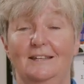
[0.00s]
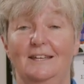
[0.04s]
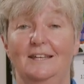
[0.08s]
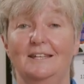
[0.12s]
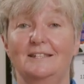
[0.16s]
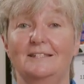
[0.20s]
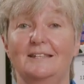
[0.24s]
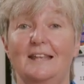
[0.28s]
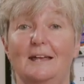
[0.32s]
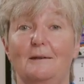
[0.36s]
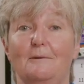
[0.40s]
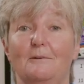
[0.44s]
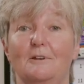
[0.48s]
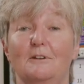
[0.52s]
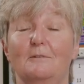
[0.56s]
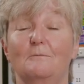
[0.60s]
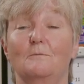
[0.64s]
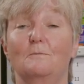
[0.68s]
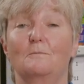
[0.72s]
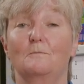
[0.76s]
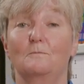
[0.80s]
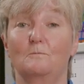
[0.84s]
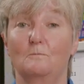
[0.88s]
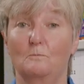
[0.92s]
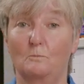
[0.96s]
is that
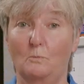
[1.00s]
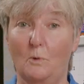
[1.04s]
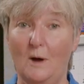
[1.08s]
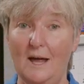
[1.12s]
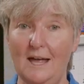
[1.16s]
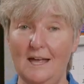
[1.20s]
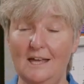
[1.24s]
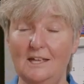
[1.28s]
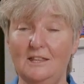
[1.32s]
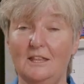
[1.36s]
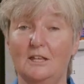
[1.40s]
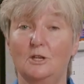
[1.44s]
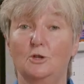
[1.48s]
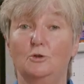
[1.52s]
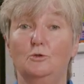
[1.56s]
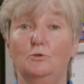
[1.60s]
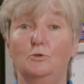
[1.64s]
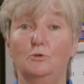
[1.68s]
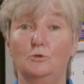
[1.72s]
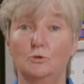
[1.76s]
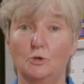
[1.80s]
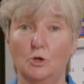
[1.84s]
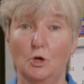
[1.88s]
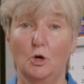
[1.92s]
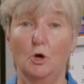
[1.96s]
way that you
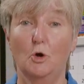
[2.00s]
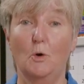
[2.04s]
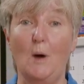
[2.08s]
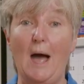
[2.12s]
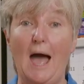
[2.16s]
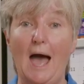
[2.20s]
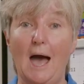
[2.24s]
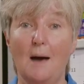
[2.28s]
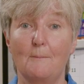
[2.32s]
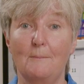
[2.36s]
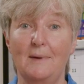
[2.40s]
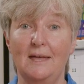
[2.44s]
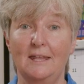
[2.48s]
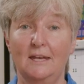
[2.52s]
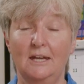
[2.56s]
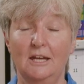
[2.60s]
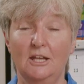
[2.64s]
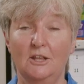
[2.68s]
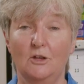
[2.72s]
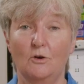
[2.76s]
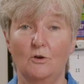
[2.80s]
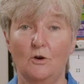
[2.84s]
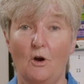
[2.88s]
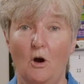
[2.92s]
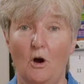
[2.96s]
know how many
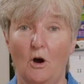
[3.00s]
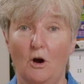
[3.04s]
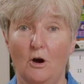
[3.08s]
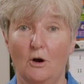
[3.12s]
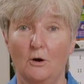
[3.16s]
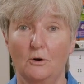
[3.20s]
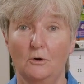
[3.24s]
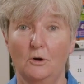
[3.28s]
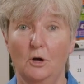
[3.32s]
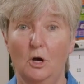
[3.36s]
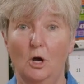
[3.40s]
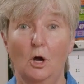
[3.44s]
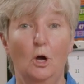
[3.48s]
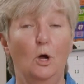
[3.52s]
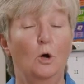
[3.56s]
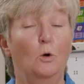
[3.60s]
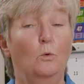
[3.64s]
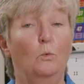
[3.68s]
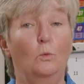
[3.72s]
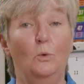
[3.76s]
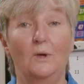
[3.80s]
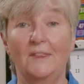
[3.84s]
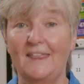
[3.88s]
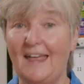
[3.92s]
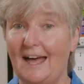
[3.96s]
there are
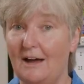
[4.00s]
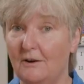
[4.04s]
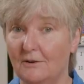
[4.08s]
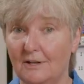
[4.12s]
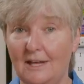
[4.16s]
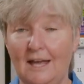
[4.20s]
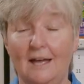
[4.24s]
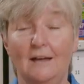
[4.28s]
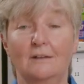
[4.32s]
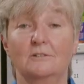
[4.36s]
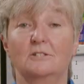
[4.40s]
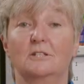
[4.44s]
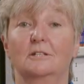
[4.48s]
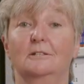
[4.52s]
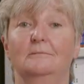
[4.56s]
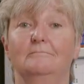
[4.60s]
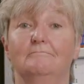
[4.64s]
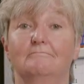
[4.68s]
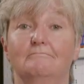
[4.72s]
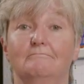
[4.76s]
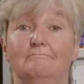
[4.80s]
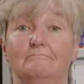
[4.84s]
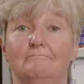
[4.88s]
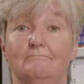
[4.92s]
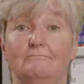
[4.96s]
without counting.
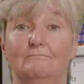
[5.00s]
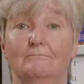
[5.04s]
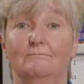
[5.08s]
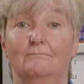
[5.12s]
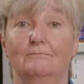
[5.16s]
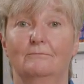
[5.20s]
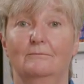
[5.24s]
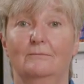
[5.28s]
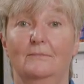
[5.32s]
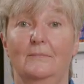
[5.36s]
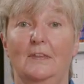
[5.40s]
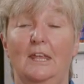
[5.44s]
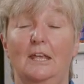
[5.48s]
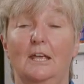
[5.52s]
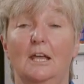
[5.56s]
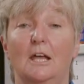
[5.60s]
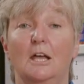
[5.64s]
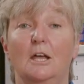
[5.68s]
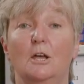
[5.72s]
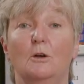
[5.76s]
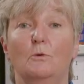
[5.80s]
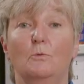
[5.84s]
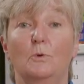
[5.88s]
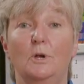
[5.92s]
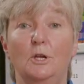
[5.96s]

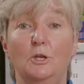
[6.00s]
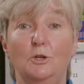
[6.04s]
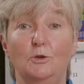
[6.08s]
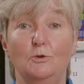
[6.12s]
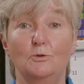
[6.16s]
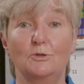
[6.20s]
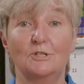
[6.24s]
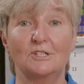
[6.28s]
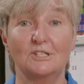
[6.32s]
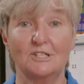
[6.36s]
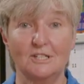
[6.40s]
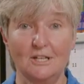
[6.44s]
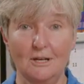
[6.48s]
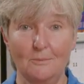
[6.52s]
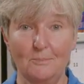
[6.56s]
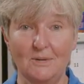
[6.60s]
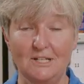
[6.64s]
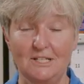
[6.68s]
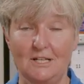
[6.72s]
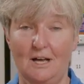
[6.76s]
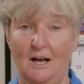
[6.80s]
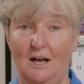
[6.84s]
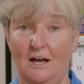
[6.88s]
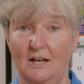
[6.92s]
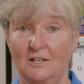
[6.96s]
When you
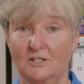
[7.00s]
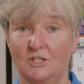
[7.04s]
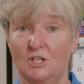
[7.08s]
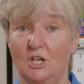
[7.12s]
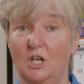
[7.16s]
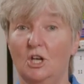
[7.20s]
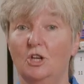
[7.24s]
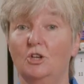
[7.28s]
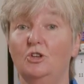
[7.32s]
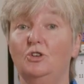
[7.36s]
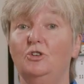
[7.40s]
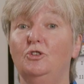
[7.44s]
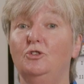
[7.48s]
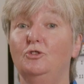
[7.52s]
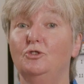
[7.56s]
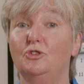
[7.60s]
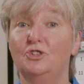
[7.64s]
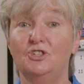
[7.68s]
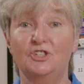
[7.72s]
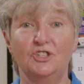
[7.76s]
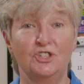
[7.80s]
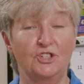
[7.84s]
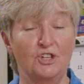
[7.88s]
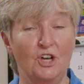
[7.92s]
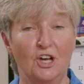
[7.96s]
subitize, you
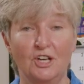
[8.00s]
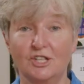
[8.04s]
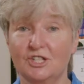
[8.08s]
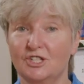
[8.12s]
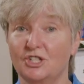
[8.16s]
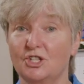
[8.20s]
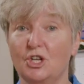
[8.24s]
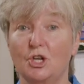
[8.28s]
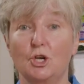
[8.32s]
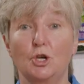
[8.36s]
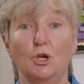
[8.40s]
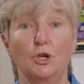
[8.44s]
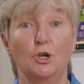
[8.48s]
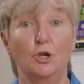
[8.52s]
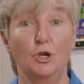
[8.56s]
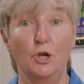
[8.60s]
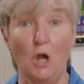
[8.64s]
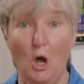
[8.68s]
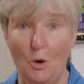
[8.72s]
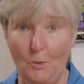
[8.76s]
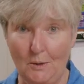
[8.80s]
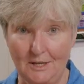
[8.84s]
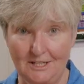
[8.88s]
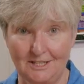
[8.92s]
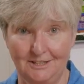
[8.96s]
just
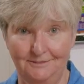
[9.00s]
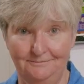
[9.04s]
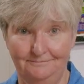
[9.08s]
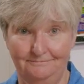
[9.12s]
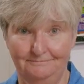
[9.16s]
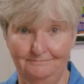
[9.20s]
know it.